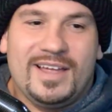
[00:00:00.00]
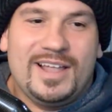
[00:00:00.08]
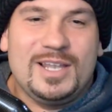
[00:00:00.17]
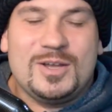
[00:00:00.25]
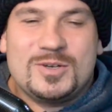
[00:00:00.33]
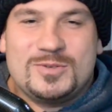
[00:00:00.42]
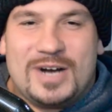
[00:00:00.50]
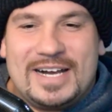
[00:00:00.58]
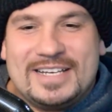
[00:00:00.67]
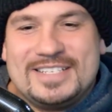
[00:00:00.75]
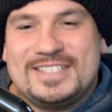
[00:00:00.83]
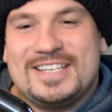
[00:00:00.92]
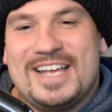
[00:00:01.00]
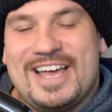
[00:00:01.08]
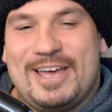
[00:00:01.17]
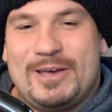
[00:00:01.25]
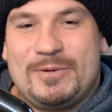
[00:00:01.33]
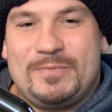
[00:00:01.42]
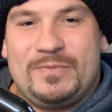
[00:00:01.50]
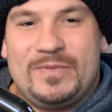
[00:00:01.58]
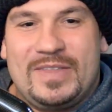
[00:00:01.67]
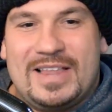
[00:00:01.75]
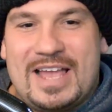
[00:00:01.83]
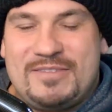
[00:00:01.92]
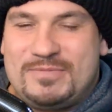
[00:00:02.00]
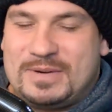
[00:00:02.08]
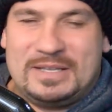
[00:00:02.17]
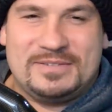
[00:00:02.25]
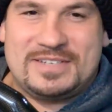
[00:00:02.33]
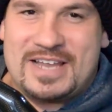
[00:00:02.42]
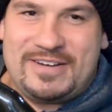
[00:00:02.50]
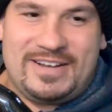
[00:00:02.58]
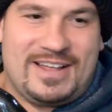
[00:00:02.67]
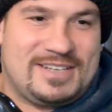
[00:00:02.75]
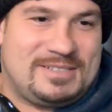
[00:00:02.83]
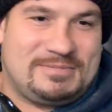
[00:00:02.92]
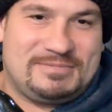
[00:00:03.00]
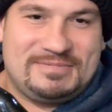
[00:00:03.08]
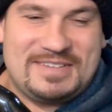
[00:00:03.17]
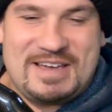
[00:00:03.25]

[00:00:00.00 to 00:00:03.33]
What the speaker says: Looks wise, everybody loves an aerial atom.